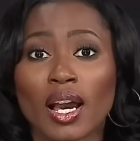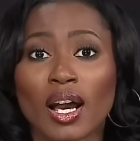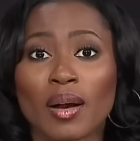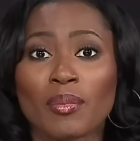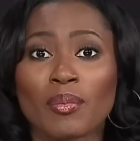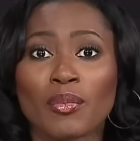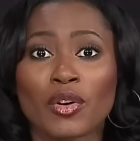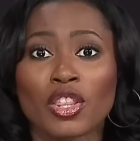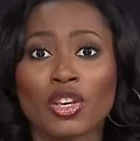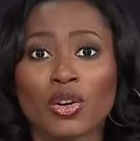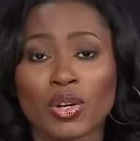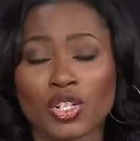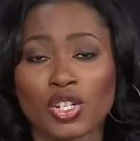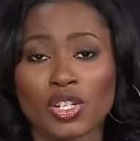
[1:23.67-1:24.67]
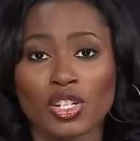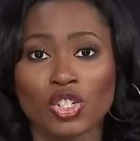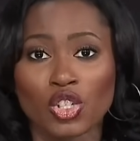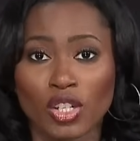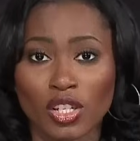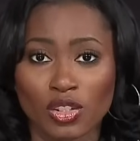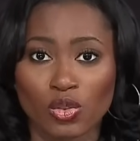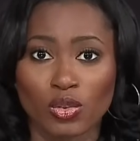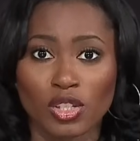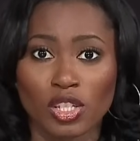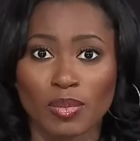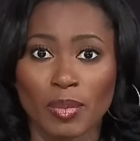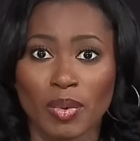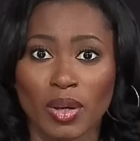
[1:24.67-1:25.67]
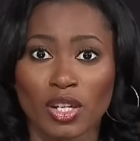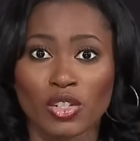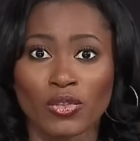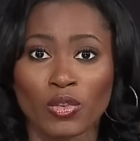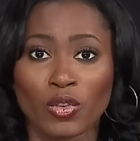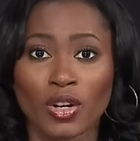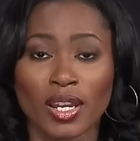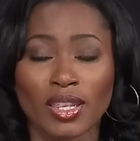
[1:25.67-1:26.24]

Um, but the question is, should his daughters be punished for it?